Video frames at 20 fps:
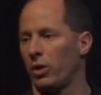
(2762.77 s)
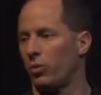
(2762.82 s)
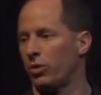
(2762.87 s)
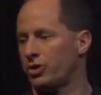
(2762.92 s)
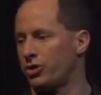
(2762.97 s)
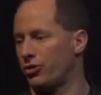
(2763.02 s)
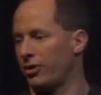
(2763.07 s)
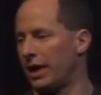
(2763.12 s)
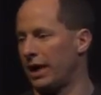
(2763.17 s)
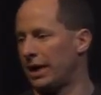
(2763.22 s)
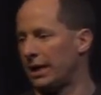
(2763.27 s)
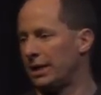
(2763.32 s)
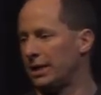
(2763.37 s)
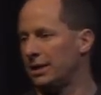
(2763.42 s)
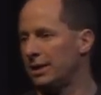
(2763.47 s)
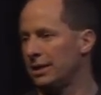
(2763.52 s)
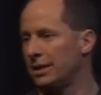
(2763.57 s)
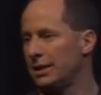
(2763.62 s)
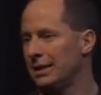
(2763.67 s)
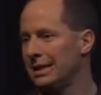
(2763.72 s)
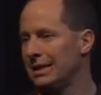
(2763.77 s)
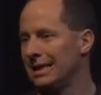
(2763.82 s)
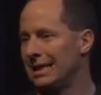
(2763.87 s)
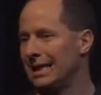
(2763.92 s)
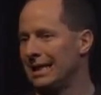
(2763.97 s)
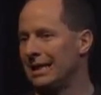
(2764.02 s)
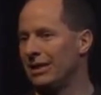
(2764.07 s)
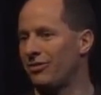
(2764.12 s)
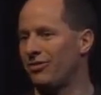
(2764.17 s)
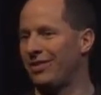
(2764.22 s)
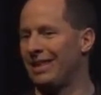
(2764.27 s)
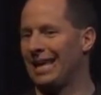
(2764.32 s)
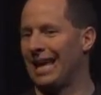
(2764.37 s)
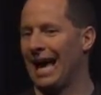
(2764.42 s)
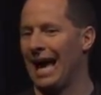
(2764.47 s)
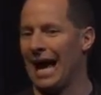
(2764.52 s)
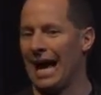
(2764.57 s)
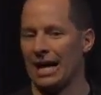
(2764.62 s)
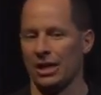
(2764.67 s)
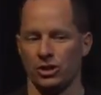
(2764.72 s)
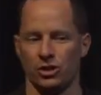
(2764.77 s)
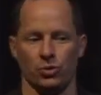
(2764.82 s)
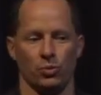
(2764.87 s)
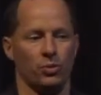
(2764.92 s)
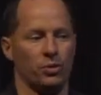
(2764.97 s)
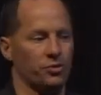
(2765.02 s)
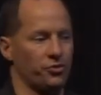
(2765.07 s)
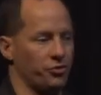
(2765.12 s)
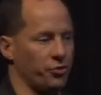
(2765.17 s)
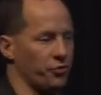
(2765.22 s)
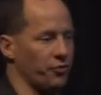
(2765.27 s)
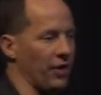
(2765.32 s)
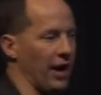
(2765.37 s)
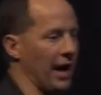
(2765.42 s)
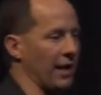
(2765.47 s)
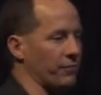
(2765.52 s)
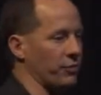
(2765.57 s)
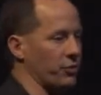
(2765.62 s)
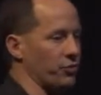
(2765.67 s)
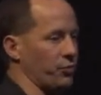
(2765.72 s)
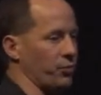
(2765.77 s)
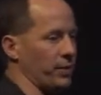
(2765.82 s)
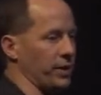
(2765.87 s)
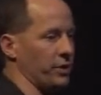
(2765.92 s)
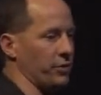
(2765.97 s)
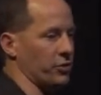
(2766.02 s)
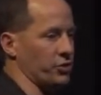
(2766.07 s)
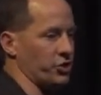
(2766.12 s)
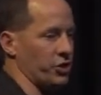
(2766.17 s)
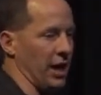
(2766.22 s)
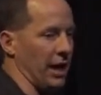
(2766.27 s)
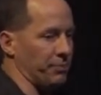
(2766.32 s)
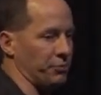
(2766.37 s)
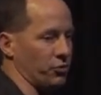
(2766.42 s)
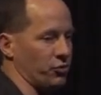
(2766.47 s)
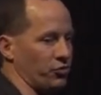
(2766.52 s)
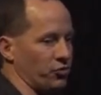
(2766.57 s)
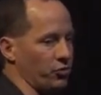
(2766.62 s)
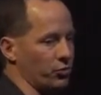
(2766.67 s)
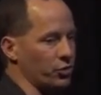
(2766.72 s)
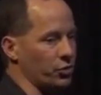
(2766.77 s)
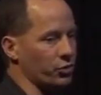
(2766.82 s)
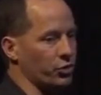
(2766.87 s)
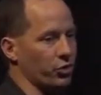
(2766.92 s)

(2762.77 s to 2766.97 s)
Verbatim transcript: of what you're getting, is the actual survivors reading their chapters to you.